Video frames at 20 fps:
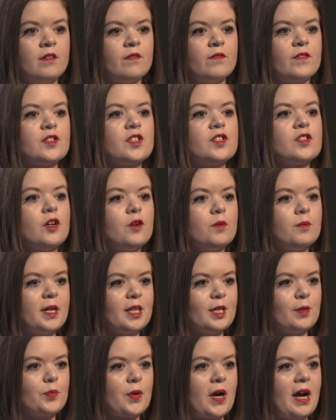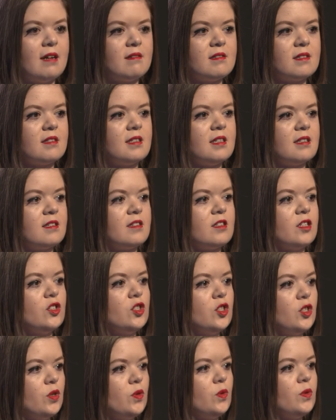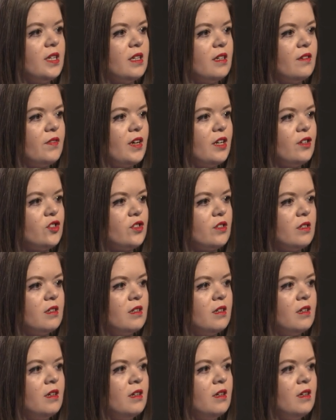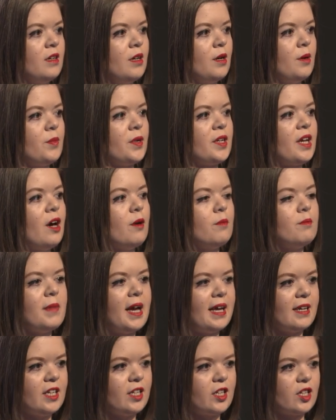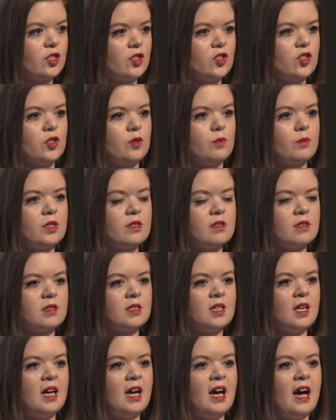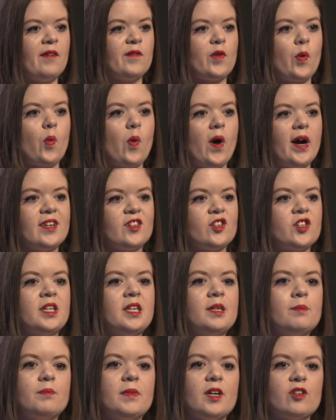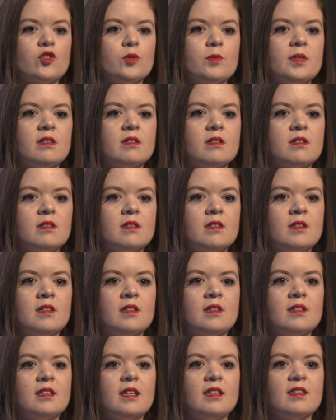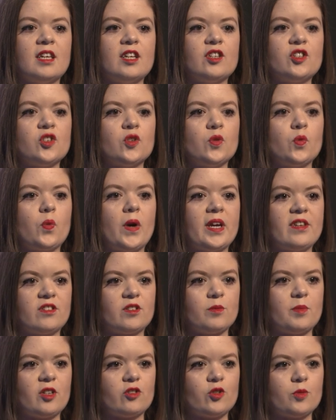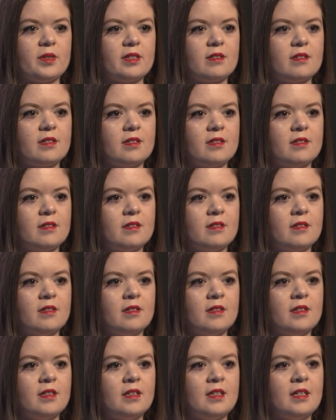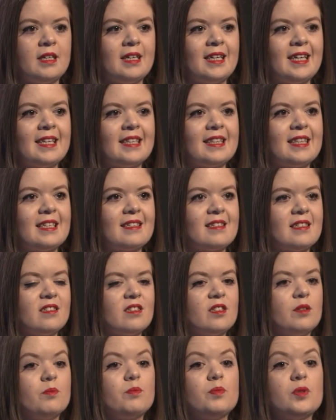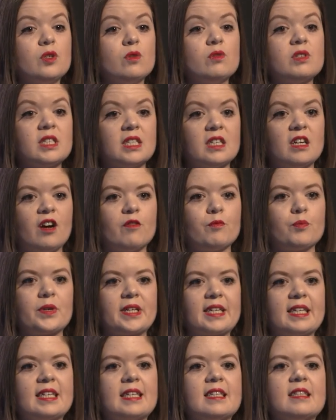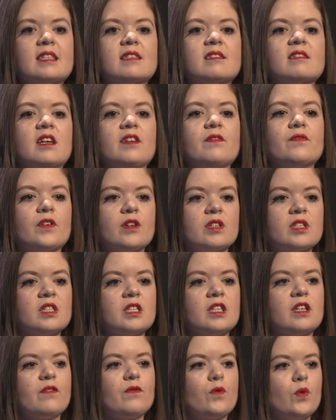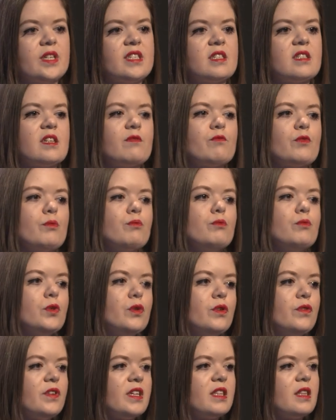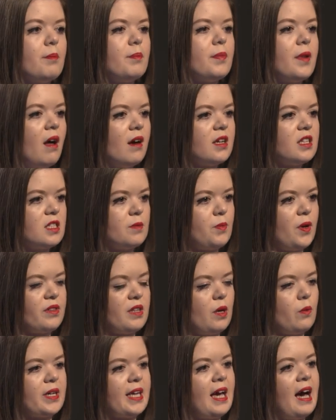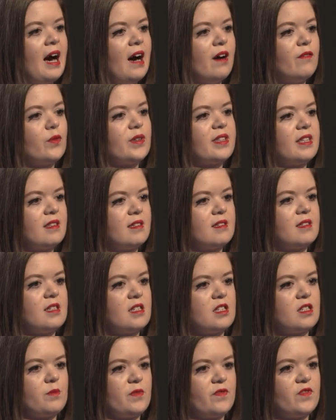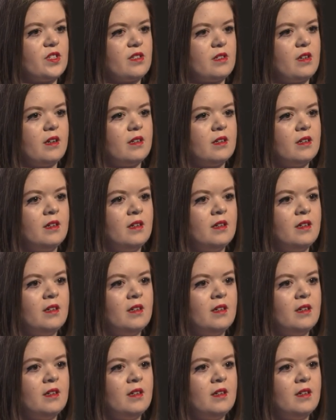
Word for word: For so many brands, this is a new innovation. But how many consumers have a wider hip measurement than they do waist measurement? This is the beauty of bringing in this diversity of voices and removing the blind spot that we have within the system of design.